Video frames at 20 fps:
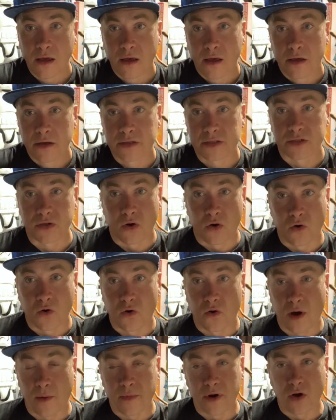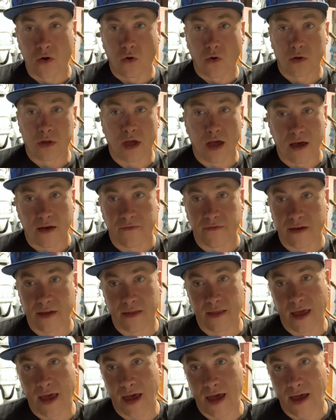So I'm going to hold off on
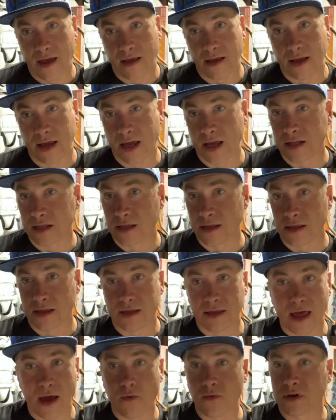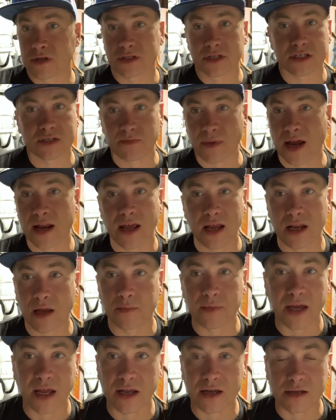that. That one just might end up
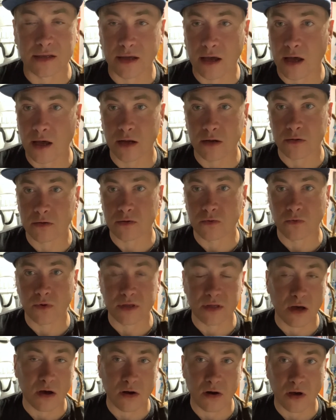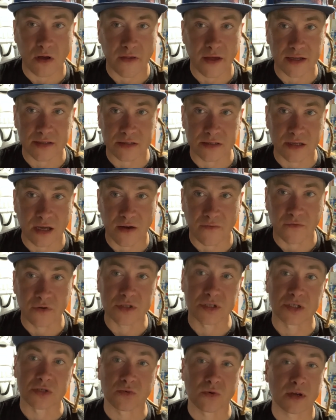getting done without all that stuff, which
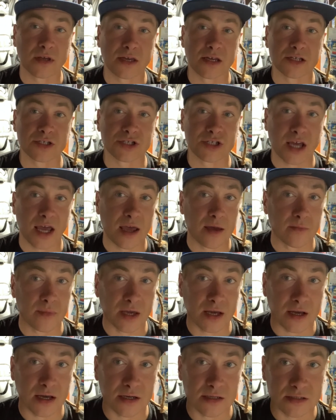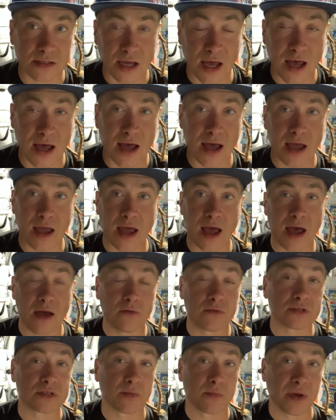is really a shame because I
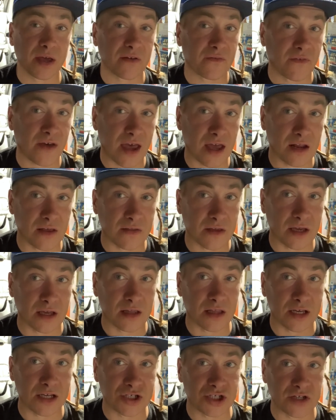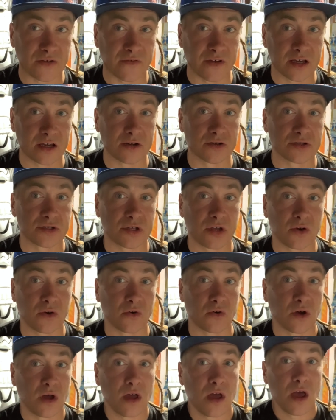was a big fan of the Unleashed figures too.
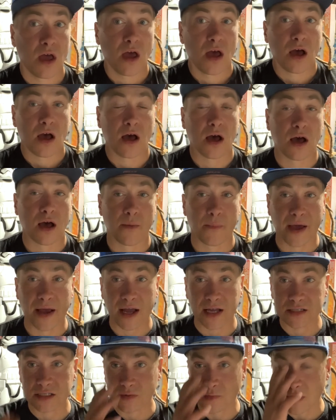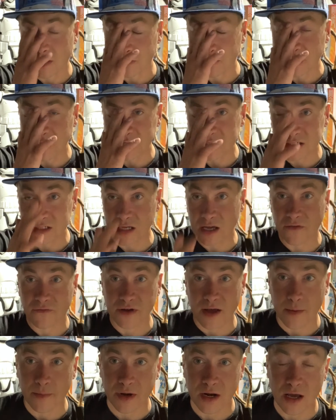I got some other neat stuff
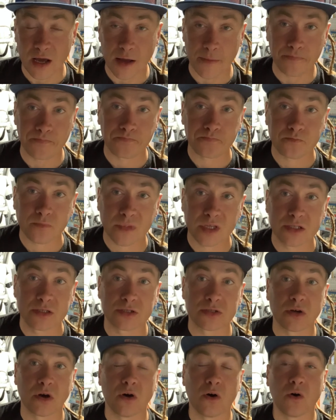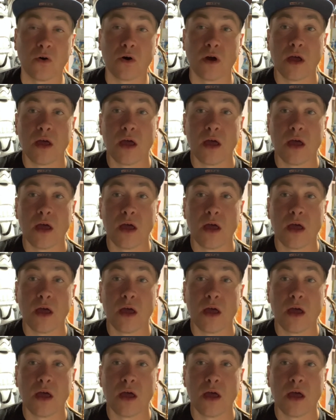coming up. So